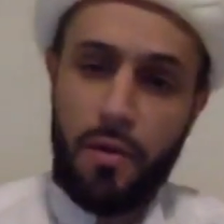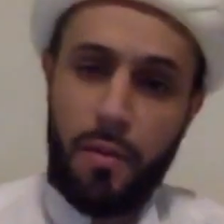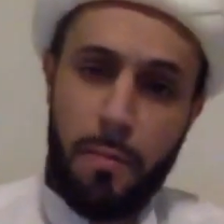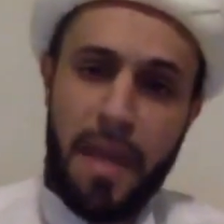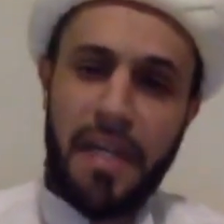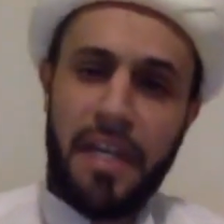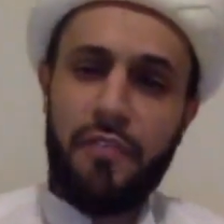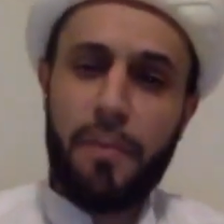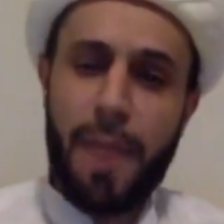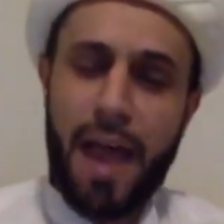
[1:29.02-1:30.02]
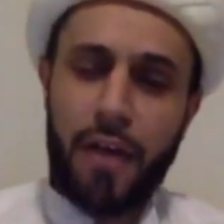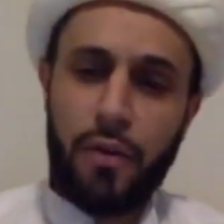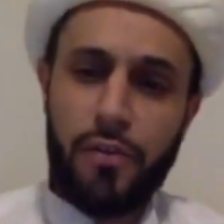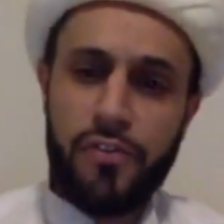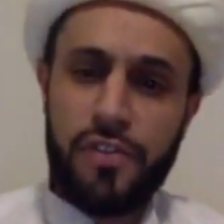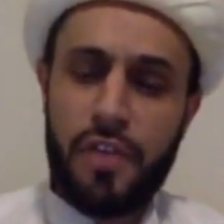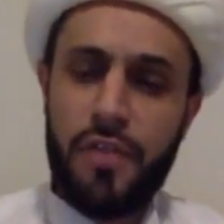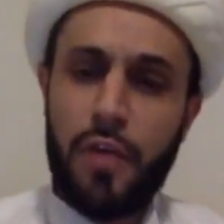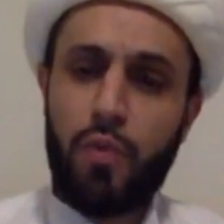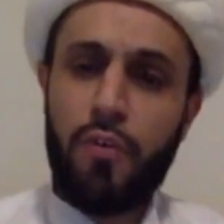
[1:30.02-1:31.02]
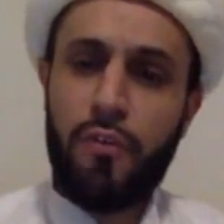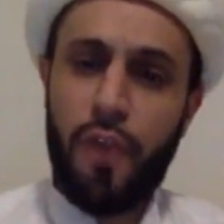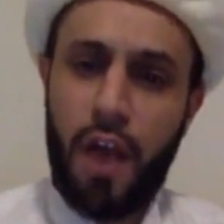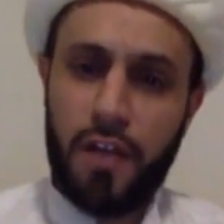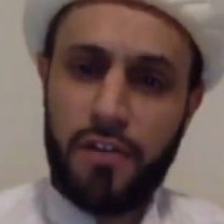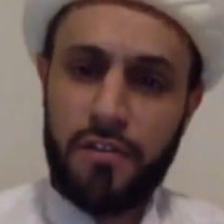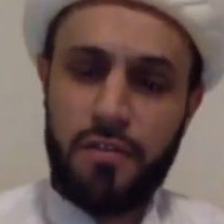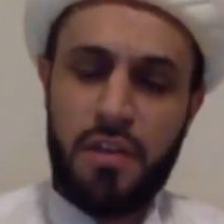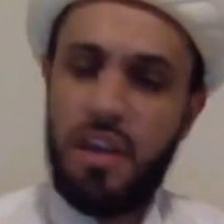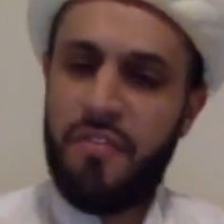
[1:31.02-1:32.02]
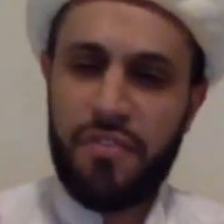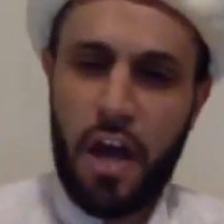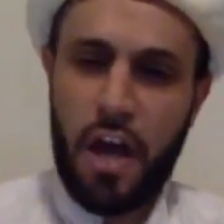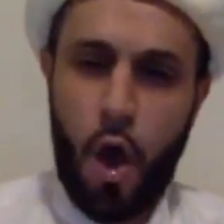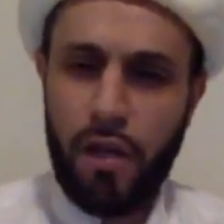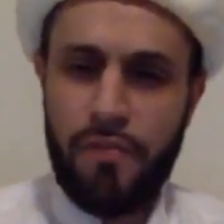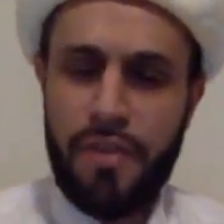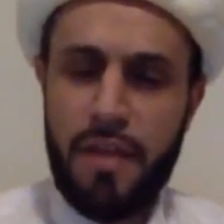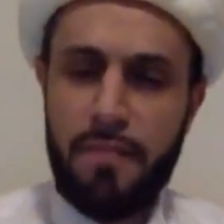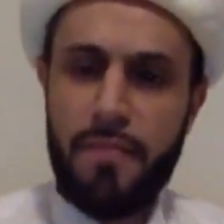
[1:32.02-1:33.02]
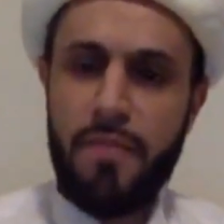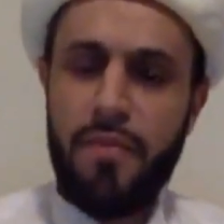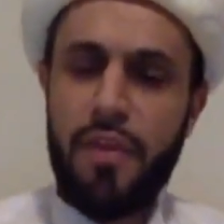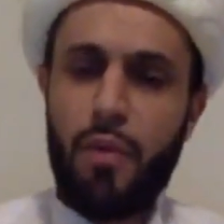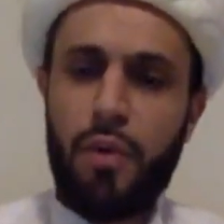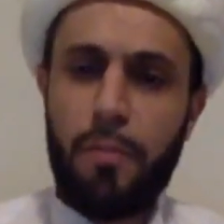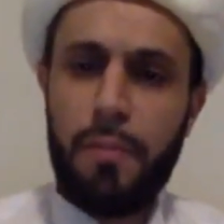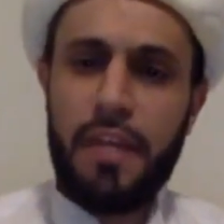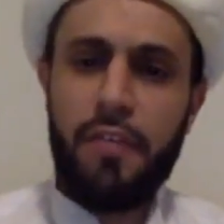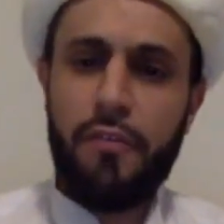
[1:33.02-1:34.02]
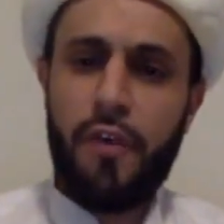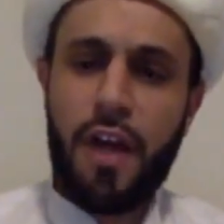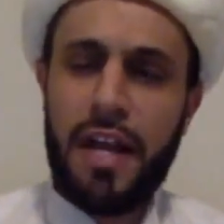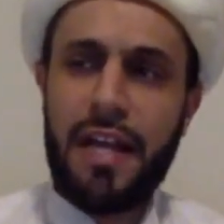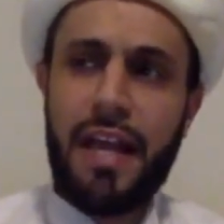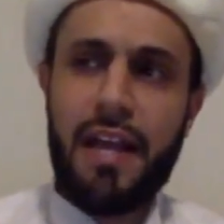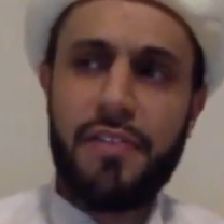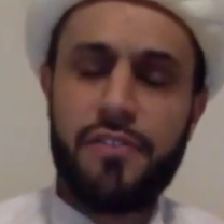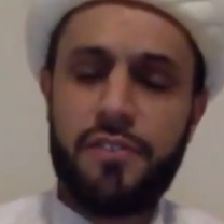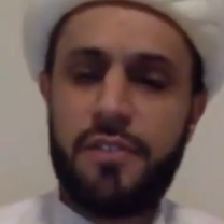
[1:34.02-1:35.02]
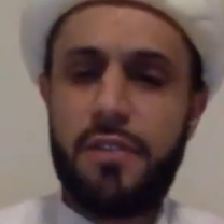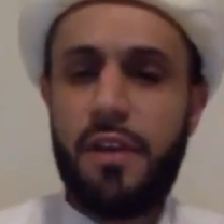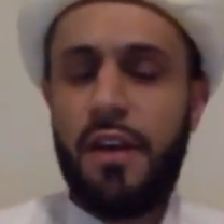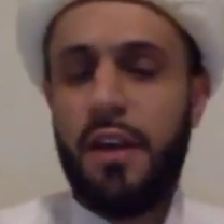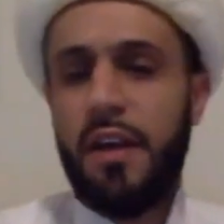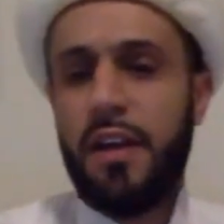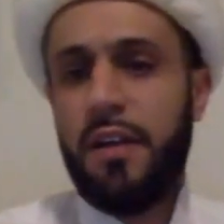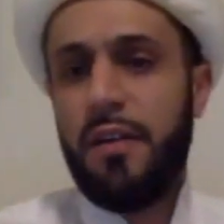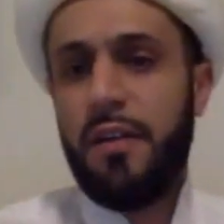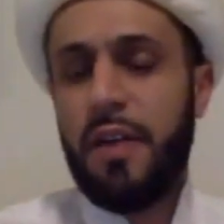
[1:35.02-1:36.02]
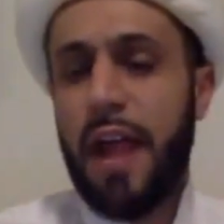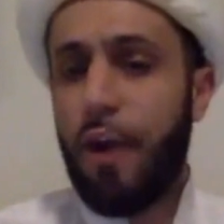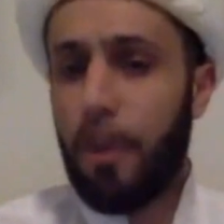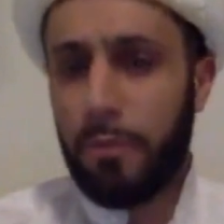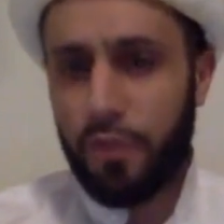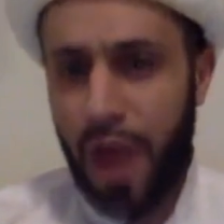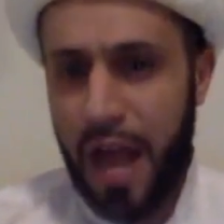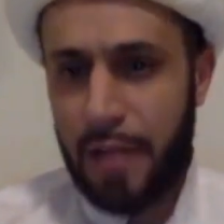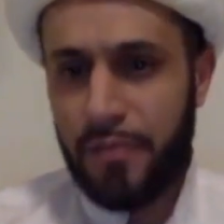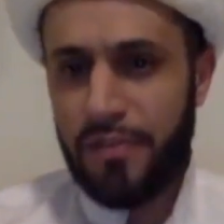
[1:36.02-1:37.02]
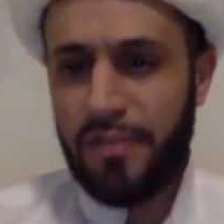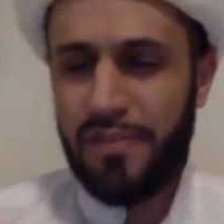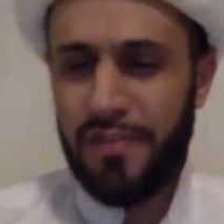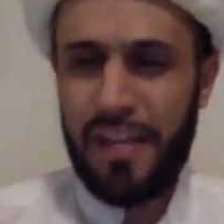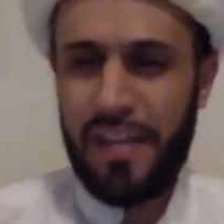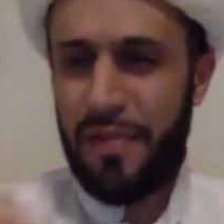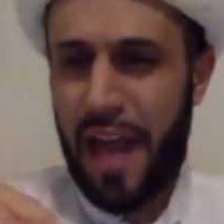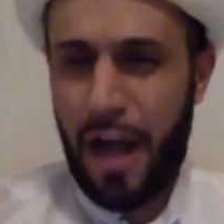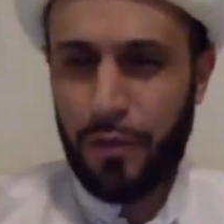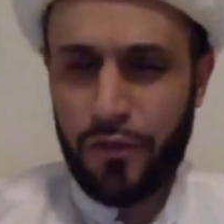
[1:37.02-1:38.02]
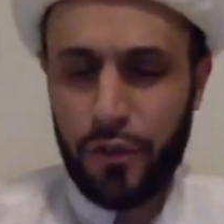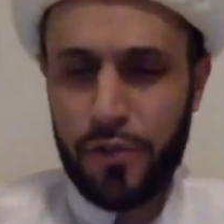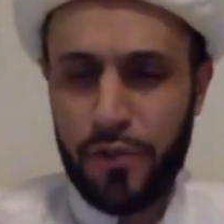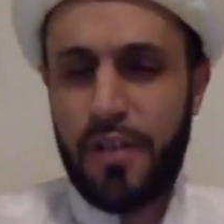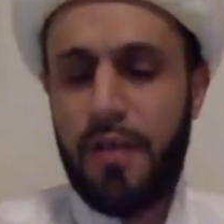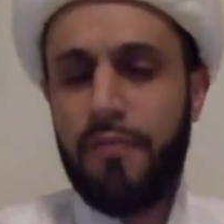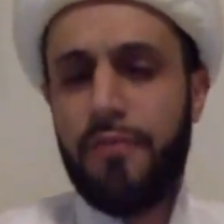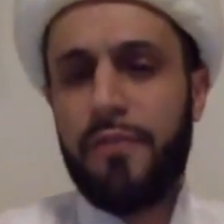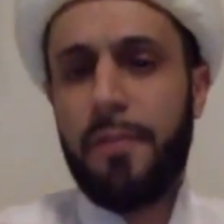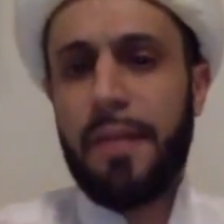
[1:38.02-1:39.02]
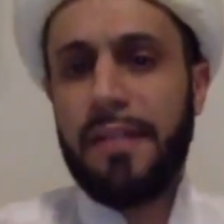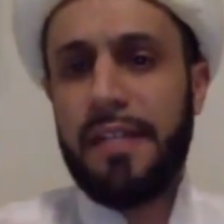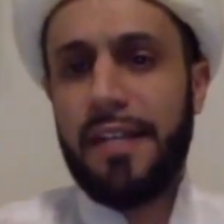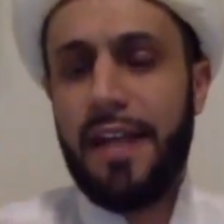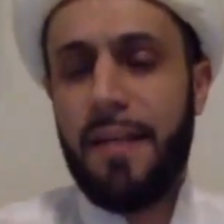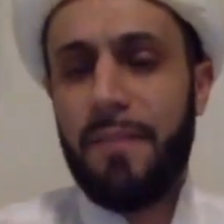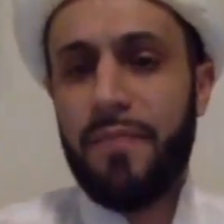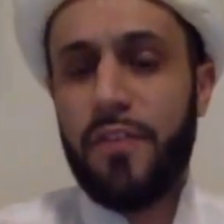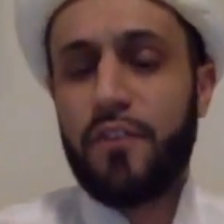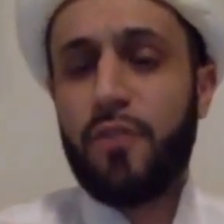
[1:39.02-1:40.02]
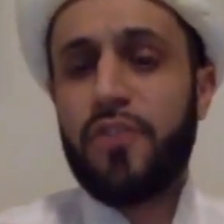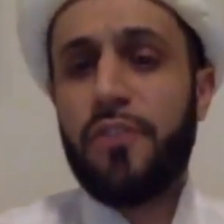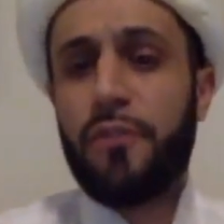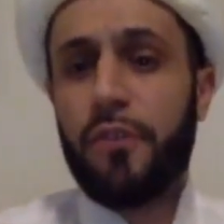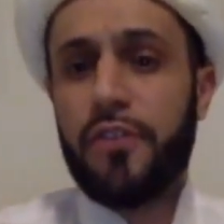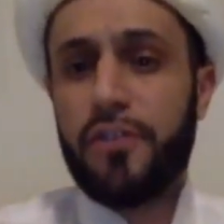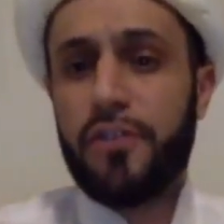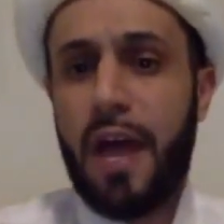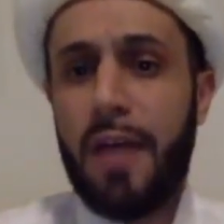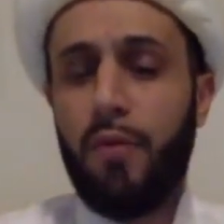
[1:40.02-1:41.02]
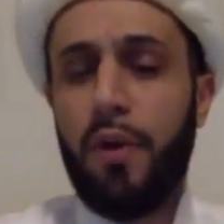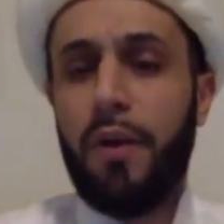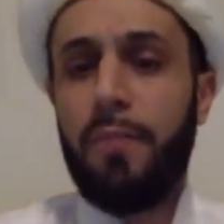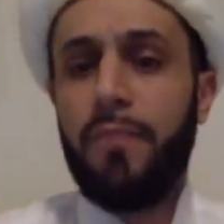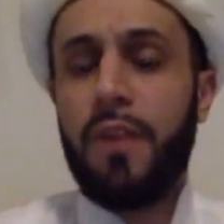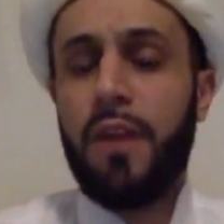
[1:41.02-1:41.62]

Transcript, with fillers: Many of the battles that were fought, if not all of them, they were being fought against Arab tribes in the outskirts of Medina. This was the first time where